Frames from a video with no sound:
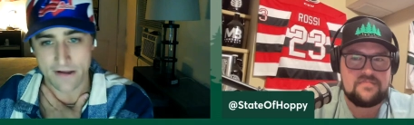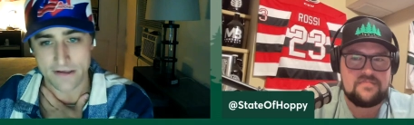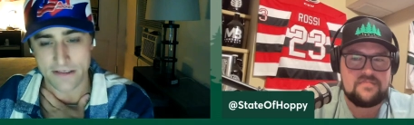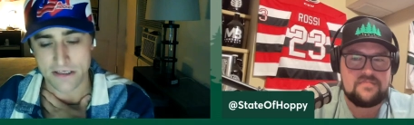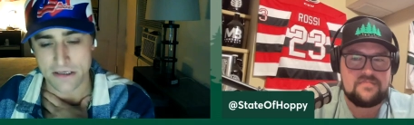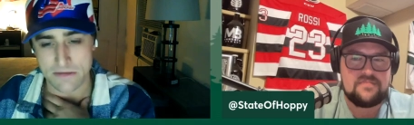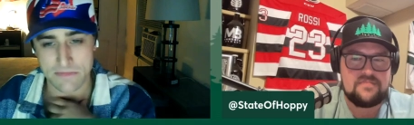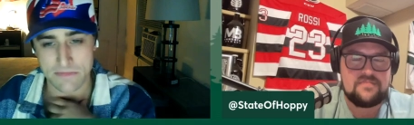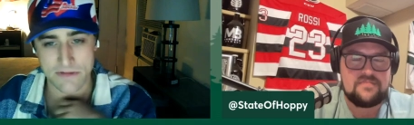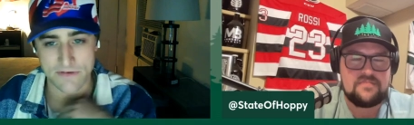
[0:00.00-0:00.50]
Speaker 1: him
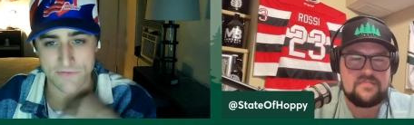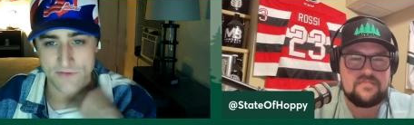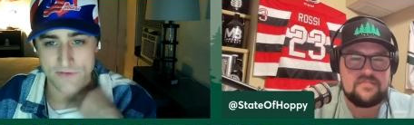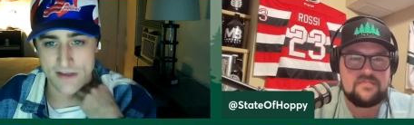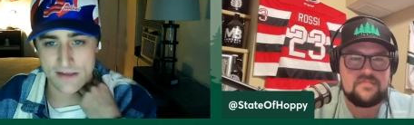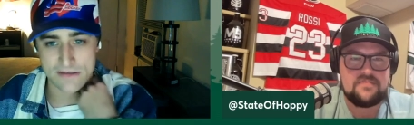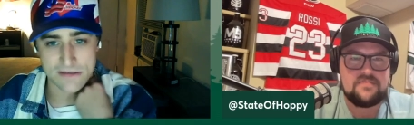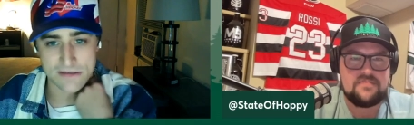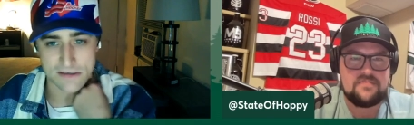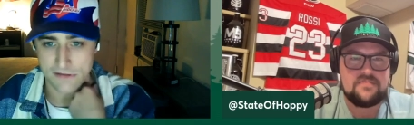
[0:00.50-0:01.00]
and
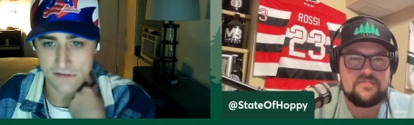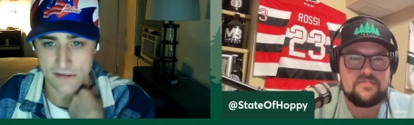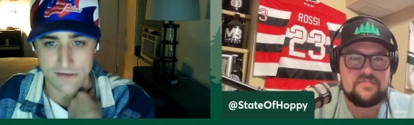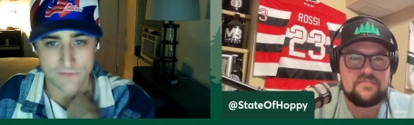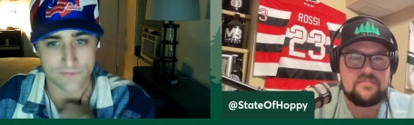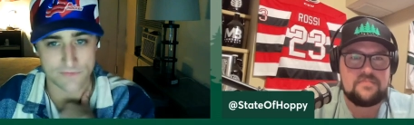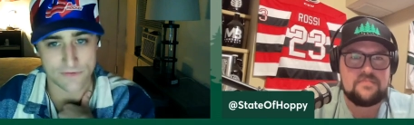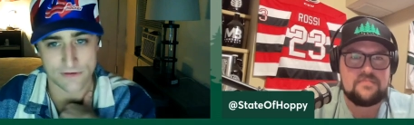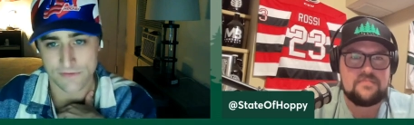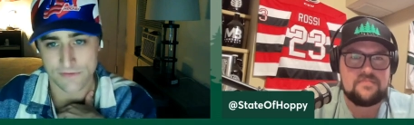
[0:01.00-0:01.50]
Fantilli
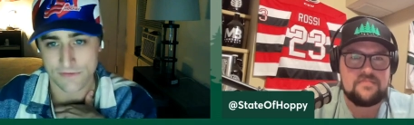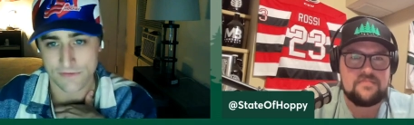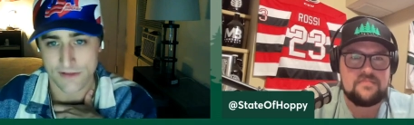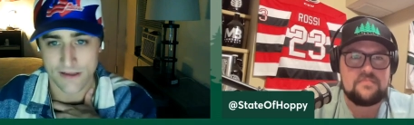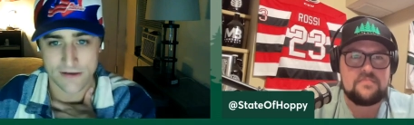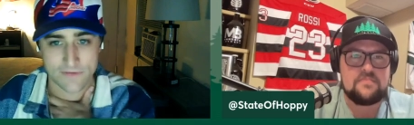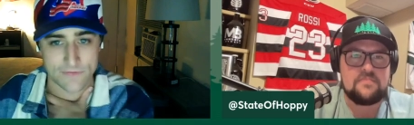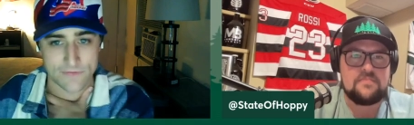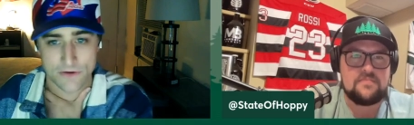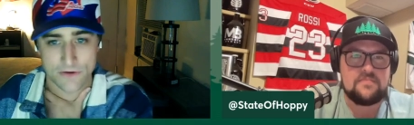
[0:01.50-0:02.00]
for like
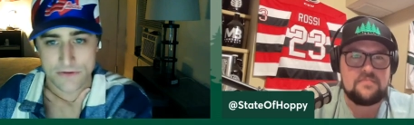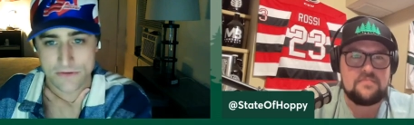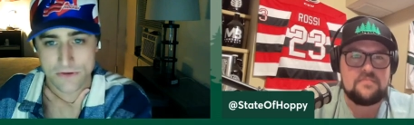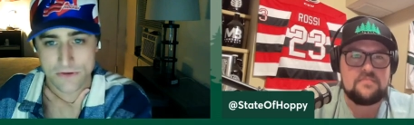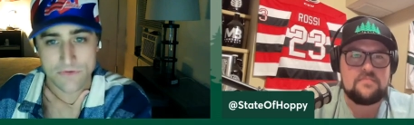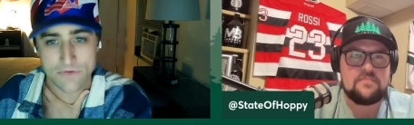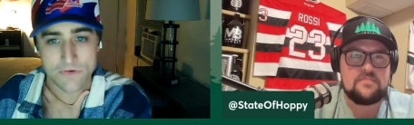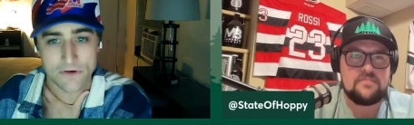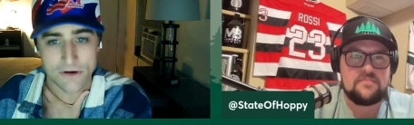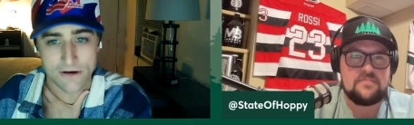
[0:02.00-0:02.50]
first
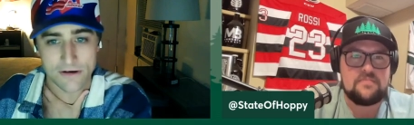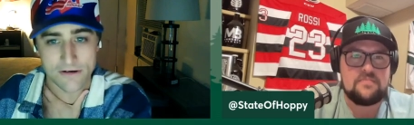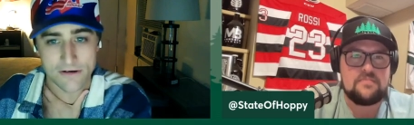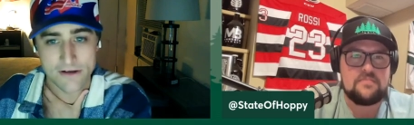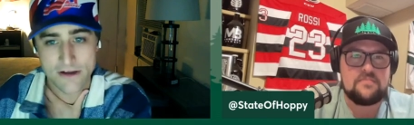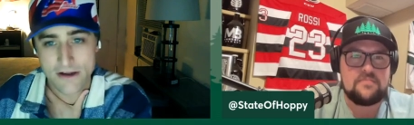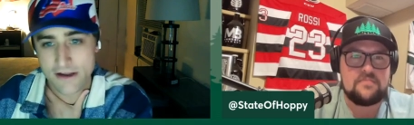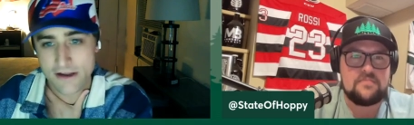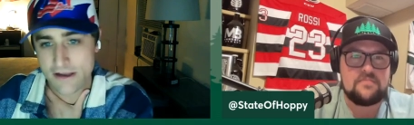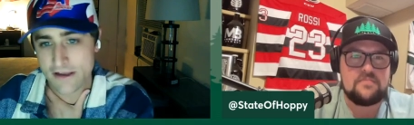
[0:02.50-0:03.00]
overall.
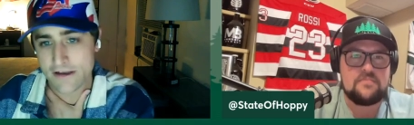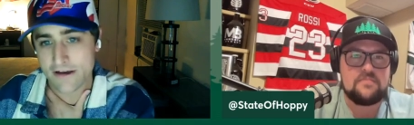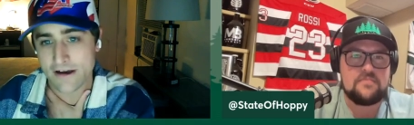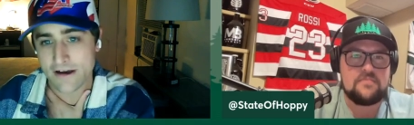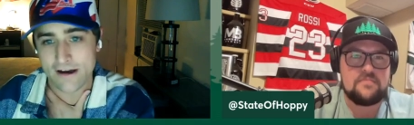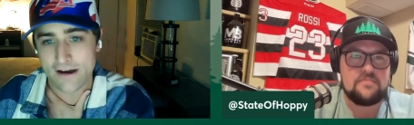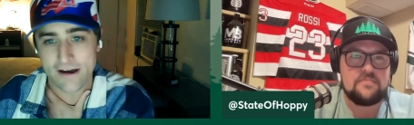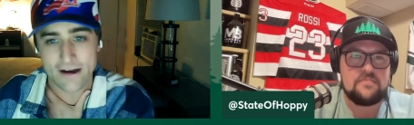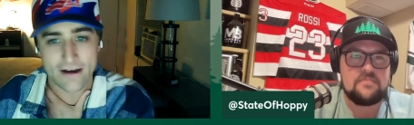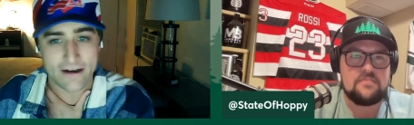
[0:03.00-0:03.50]

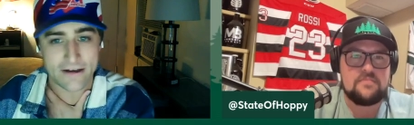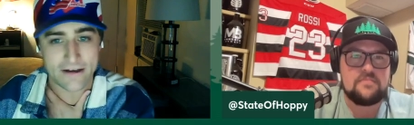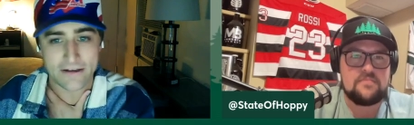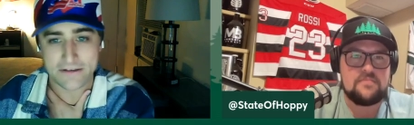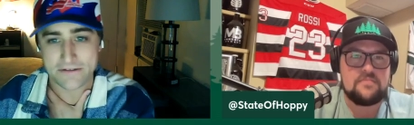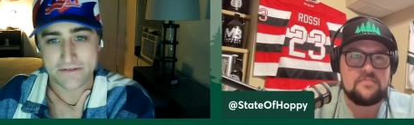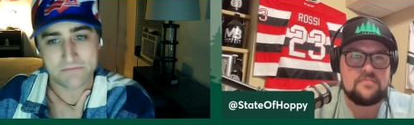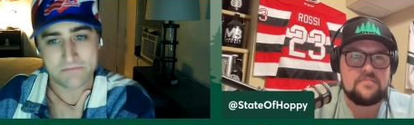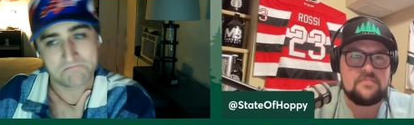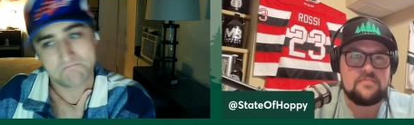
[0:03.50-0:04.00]
And
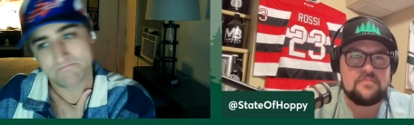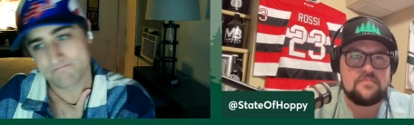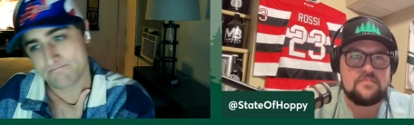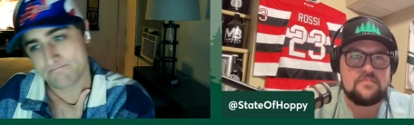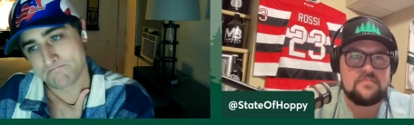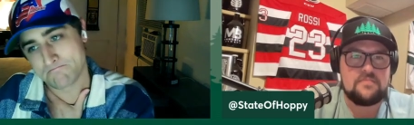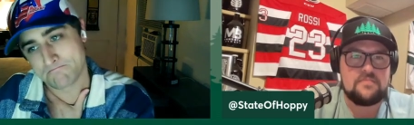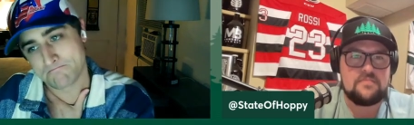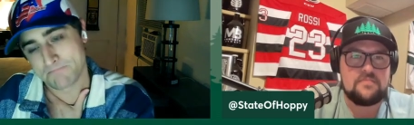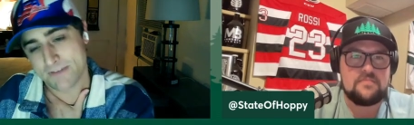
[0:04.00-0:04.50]

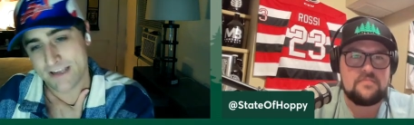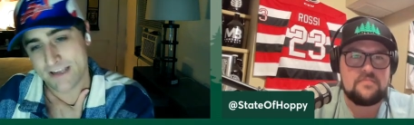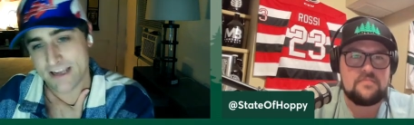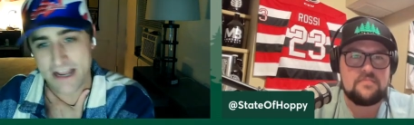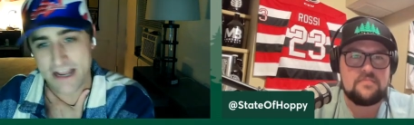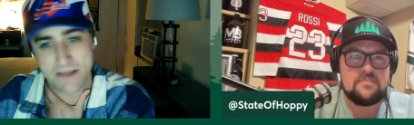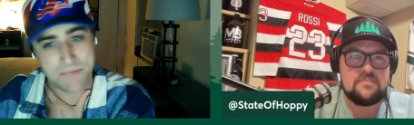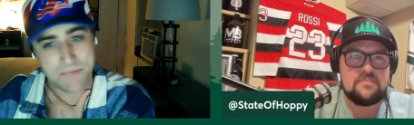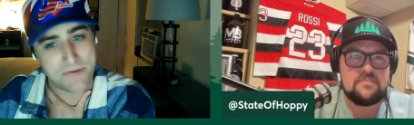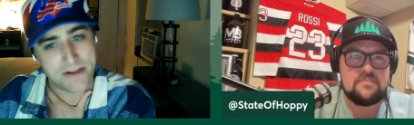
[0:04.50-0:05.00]
I
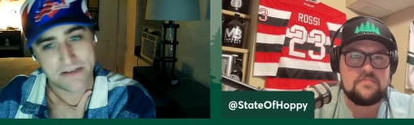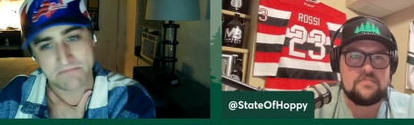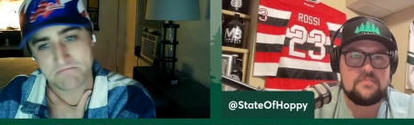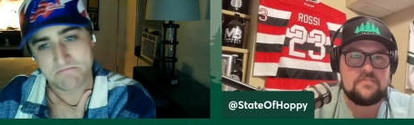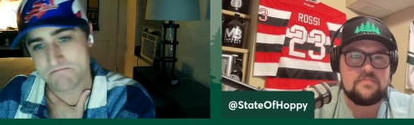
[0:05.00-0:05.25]
mean,